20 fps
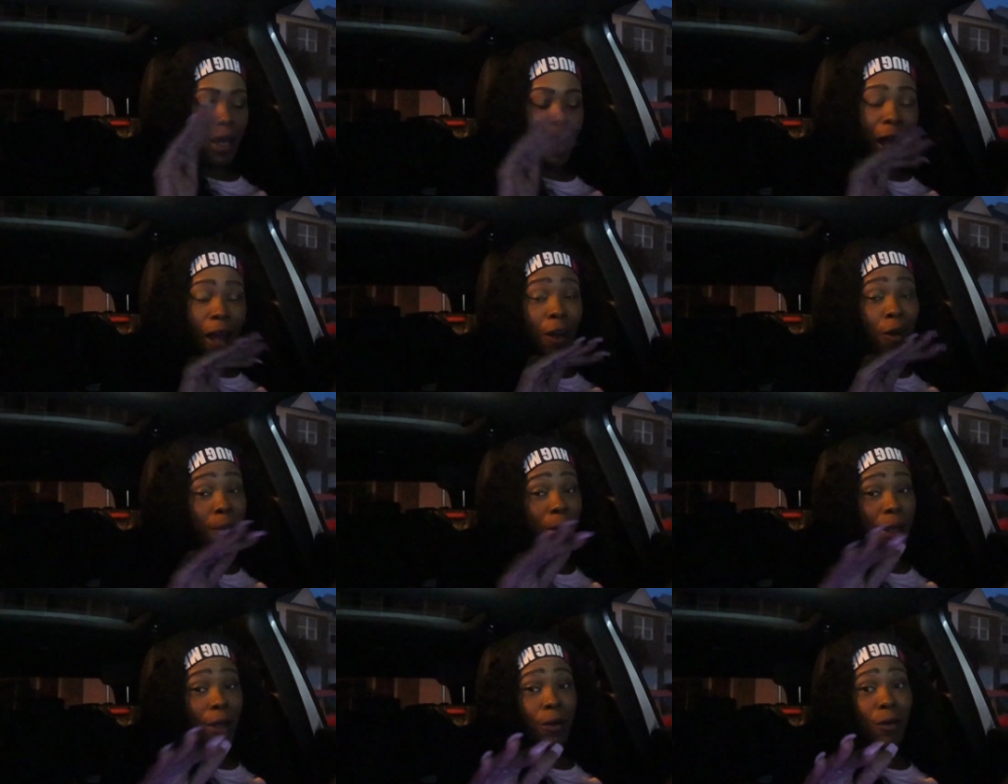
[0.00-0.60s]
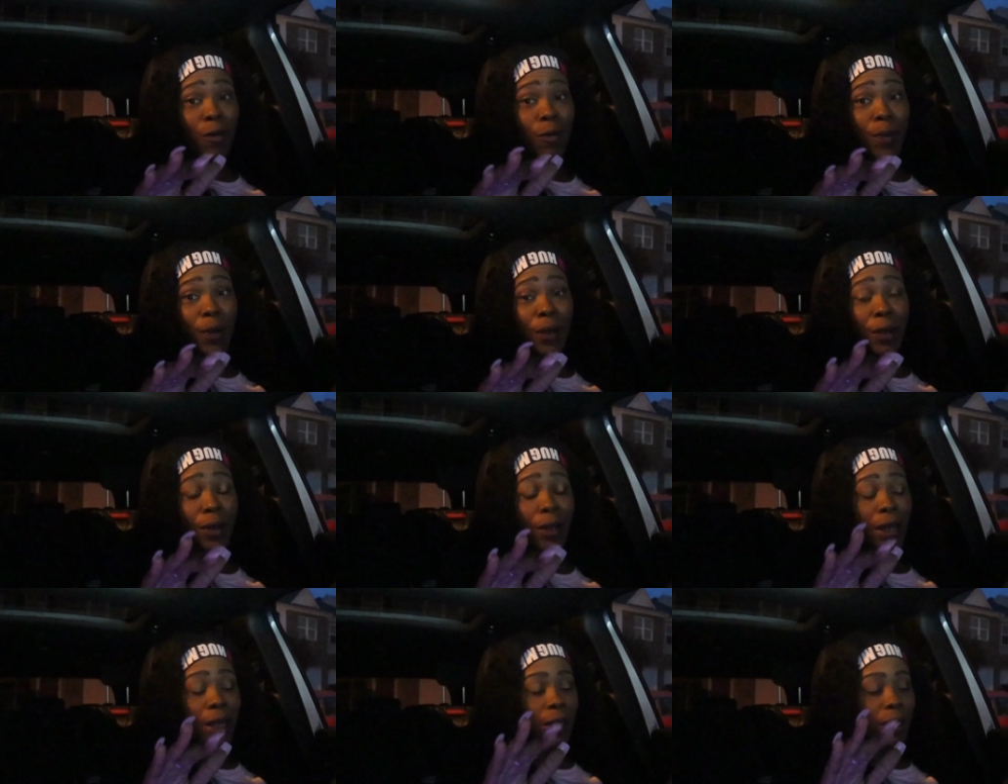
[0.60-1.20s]
I quit
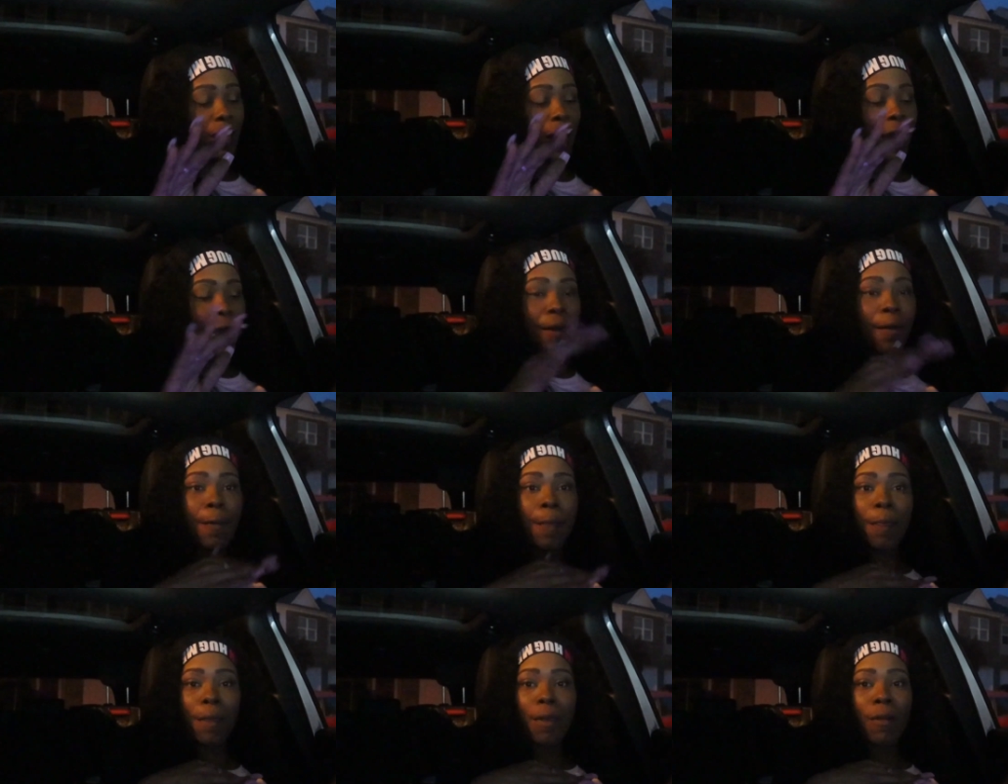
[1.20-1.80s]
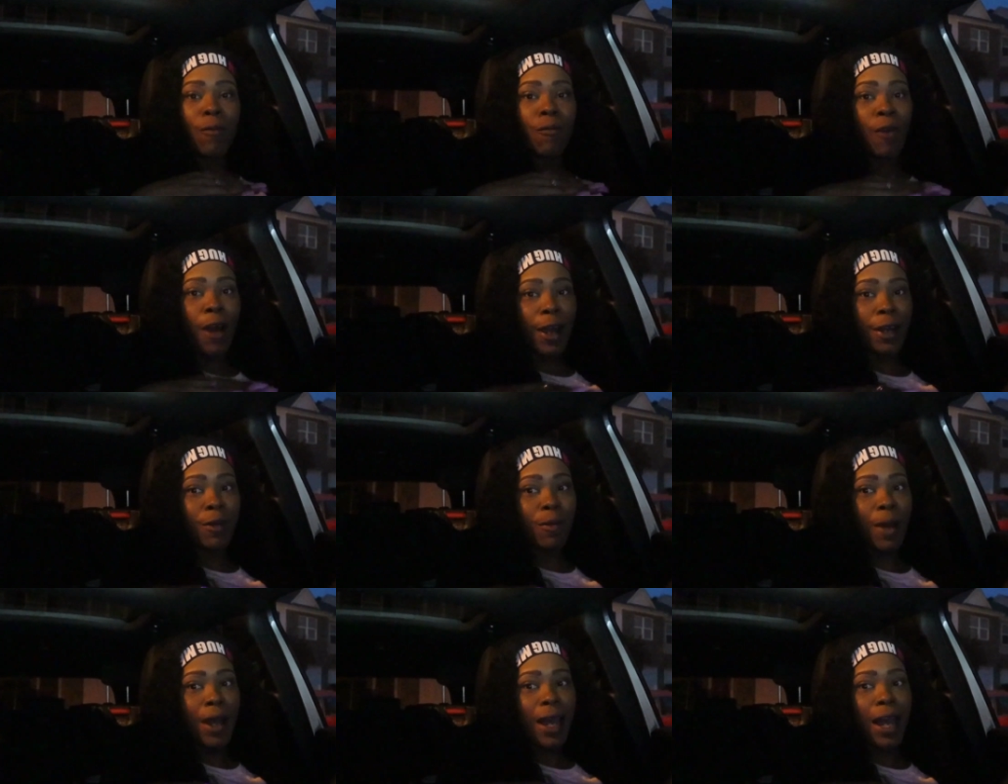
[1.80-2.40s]
Uber. Like,
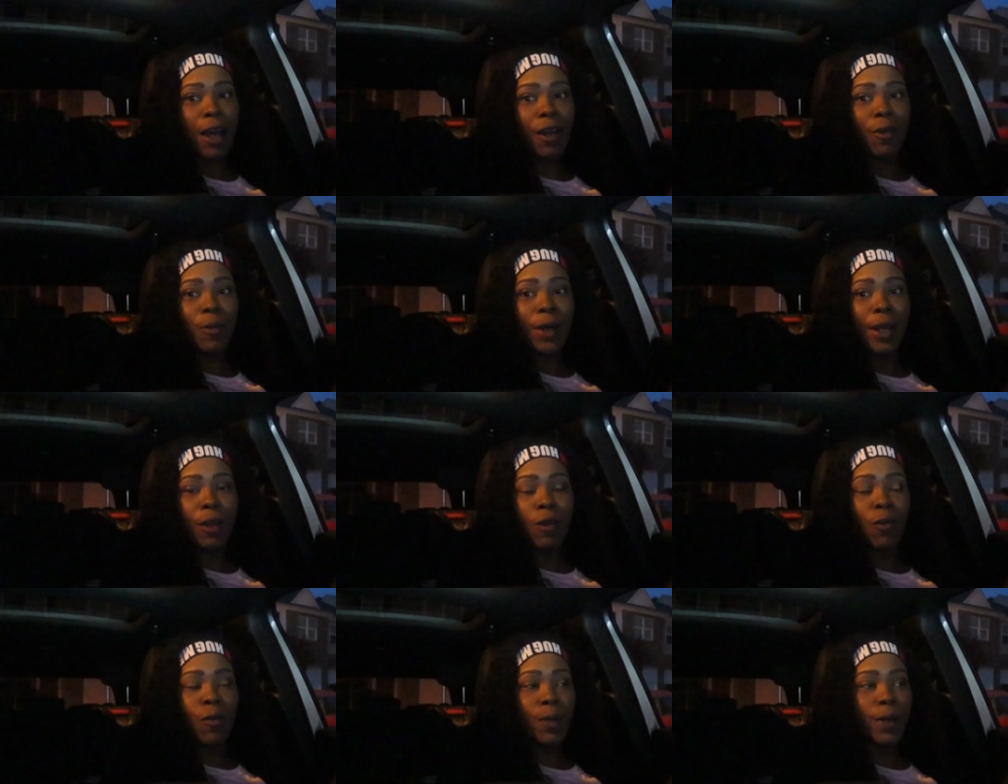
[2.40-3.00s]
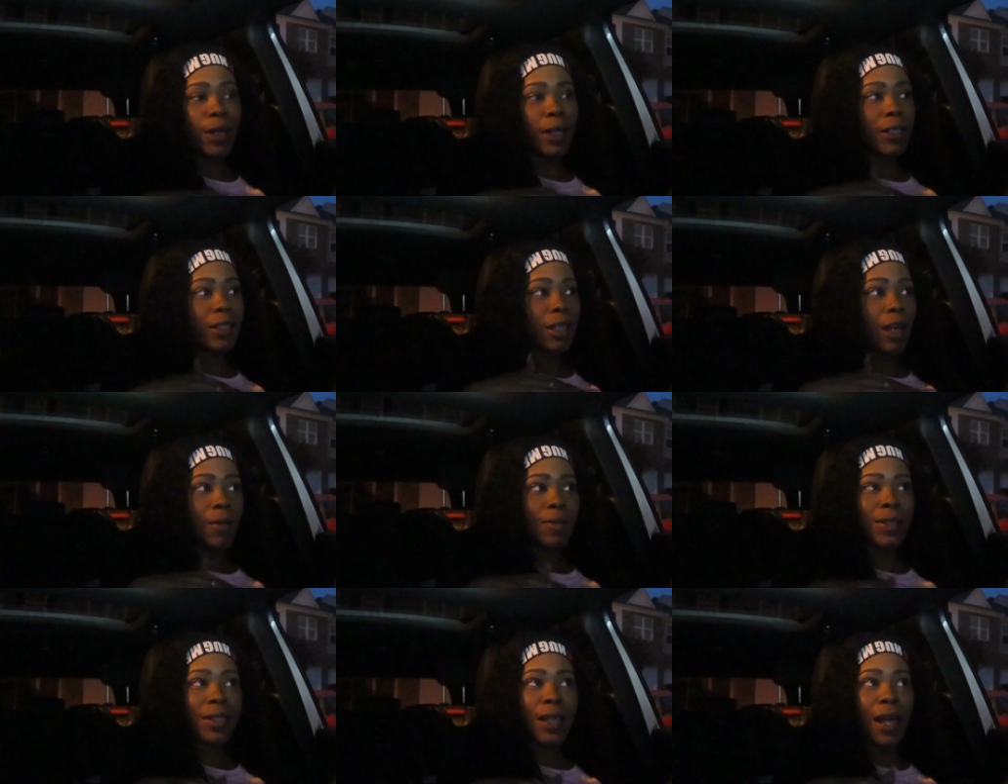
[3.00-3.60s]
right away I quit Uber, because
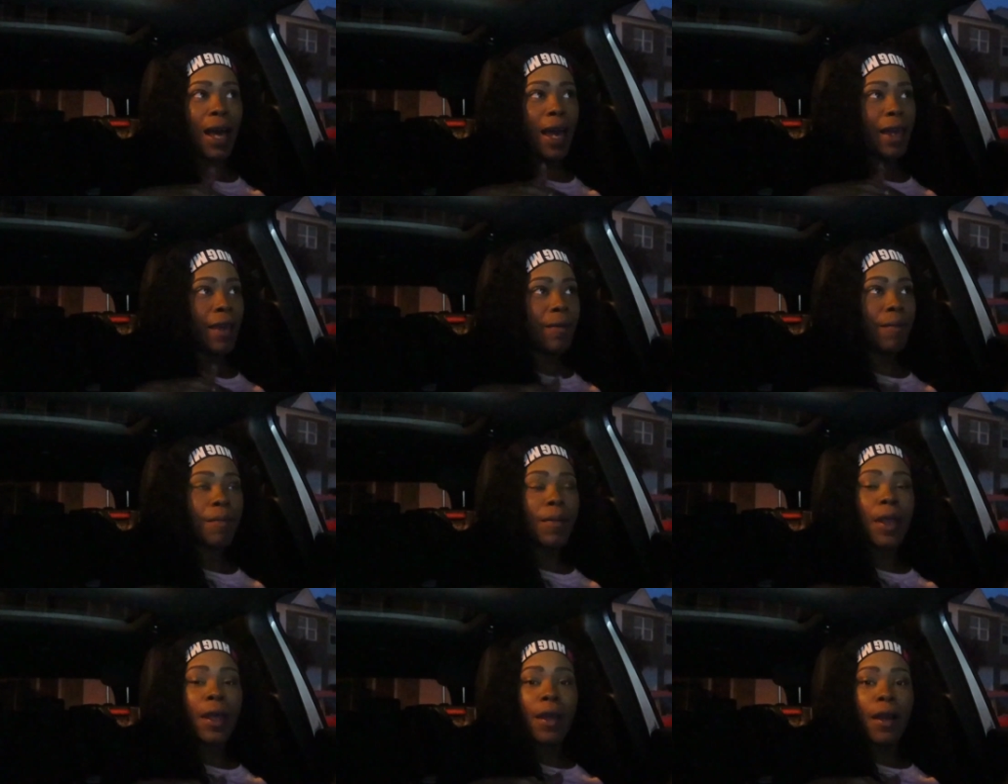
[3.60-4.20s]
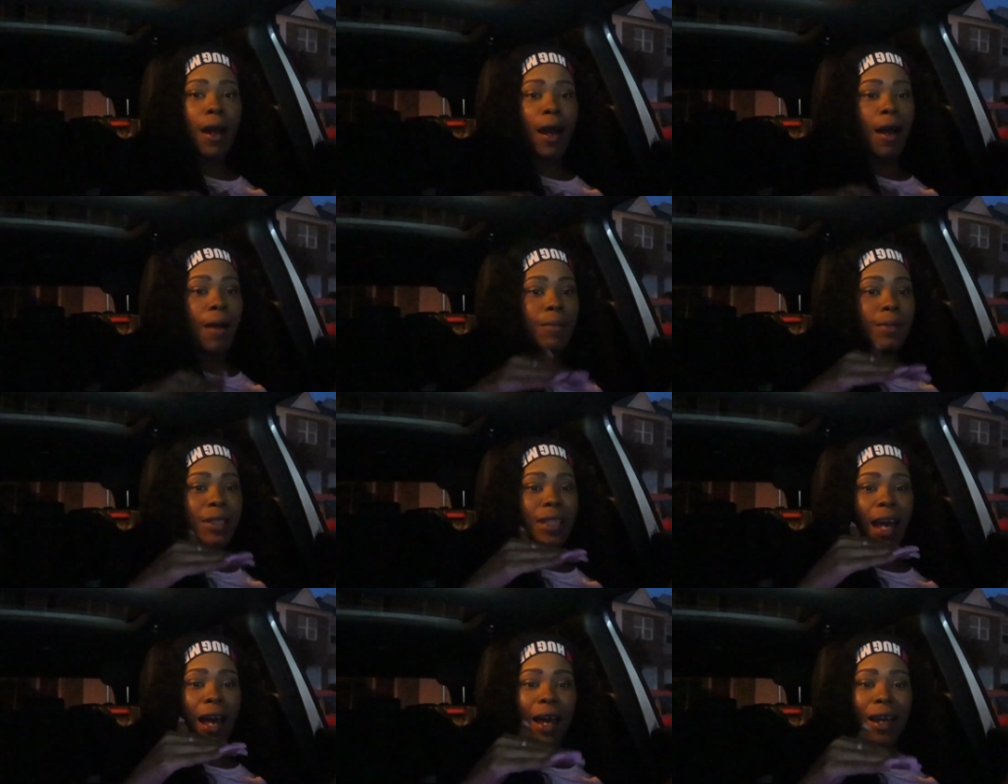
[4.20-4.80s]
I was like,
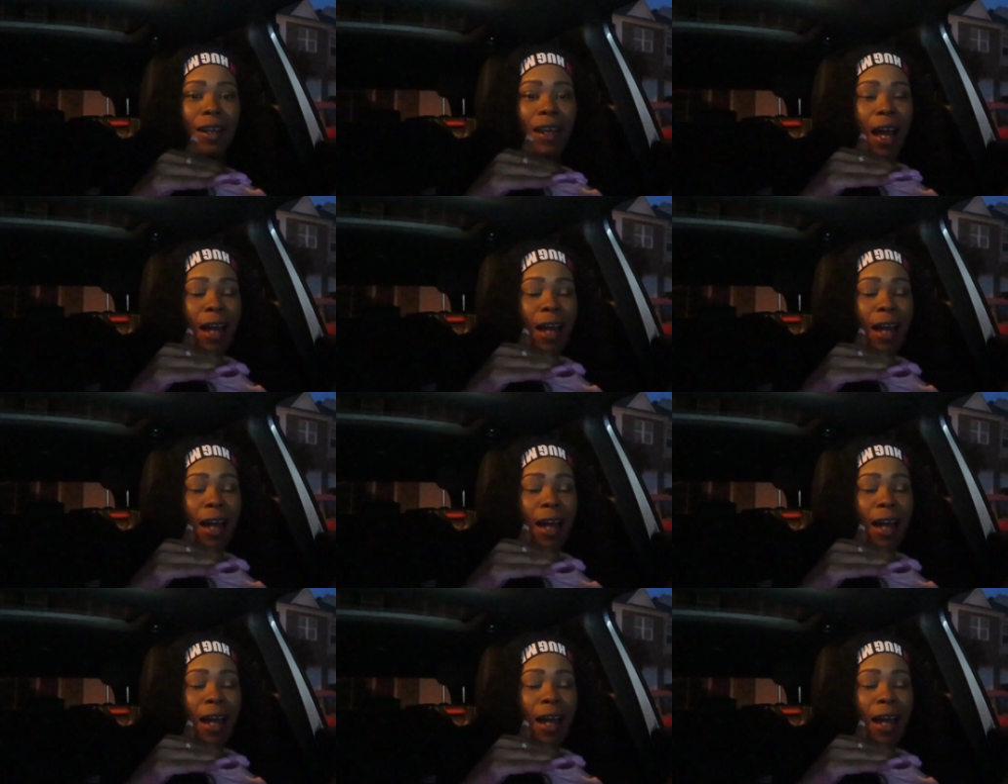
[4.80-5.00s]
I'm tired.